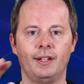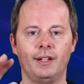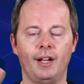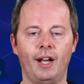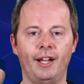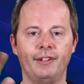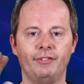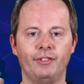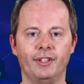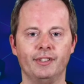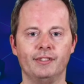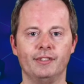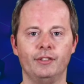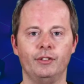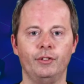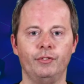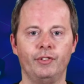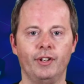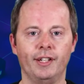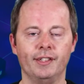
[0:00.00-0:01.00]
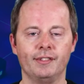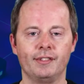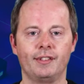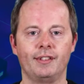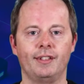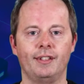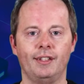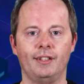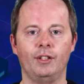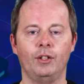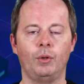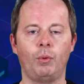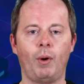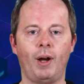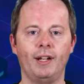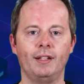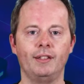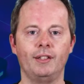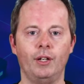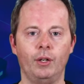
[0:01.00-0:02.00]
Hi friends and new friends. A little
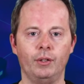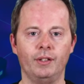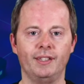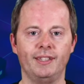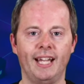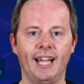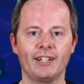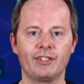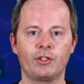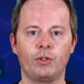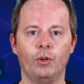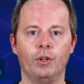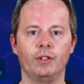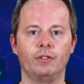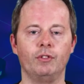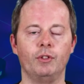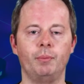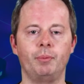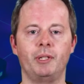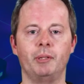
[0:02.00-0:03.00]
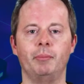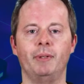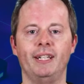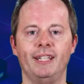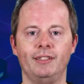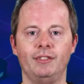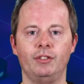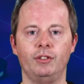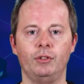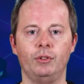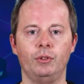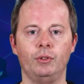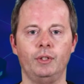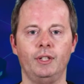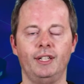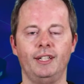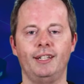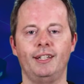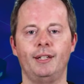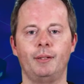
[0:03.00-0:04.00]
while ago, the Dash core group committed to
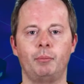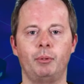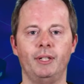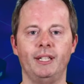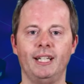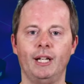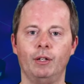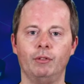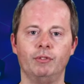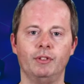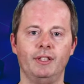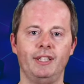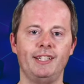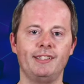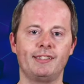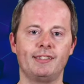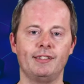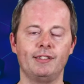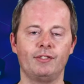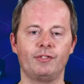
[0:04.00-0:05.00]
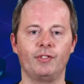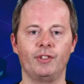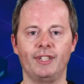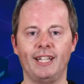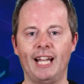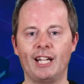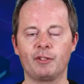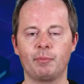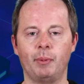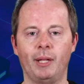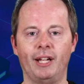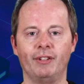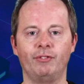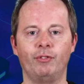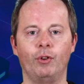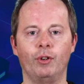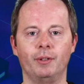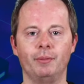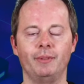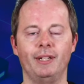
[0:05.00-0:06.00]
putting out releases for Dash
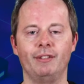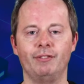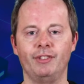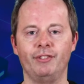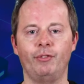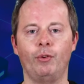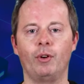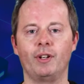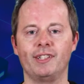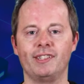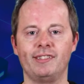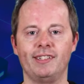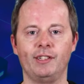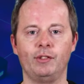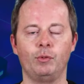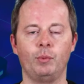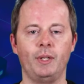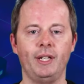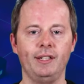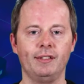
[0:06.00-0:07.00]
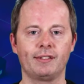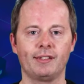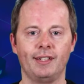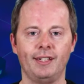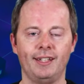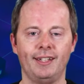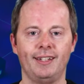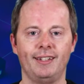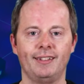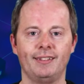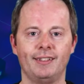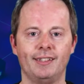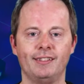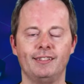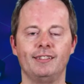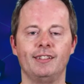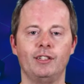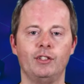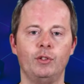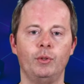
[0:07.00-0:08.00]
platform every 4 to 6 weeks. This
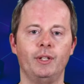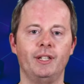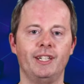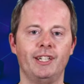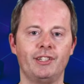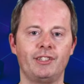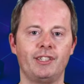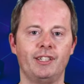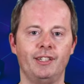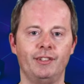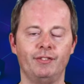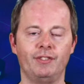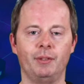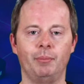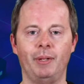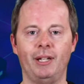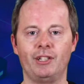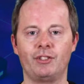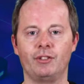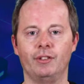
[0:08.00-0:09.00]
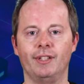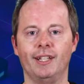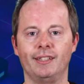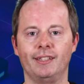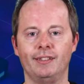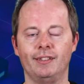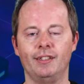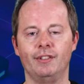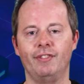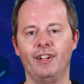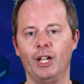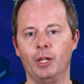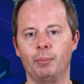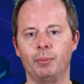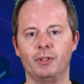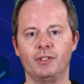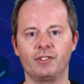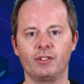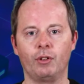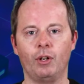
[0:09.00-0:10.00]
is a new initiative to make sure that the
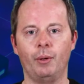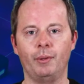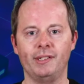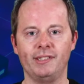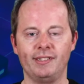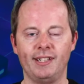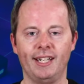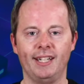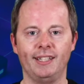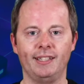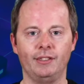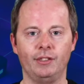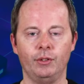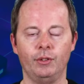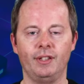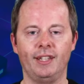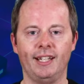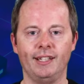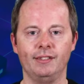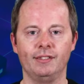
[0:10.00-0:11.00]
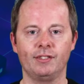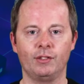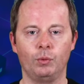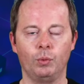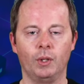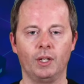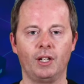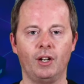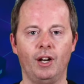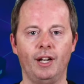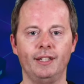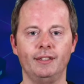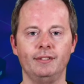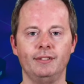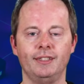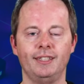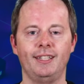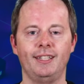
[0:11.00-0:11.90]
developers are always getting new things to work on,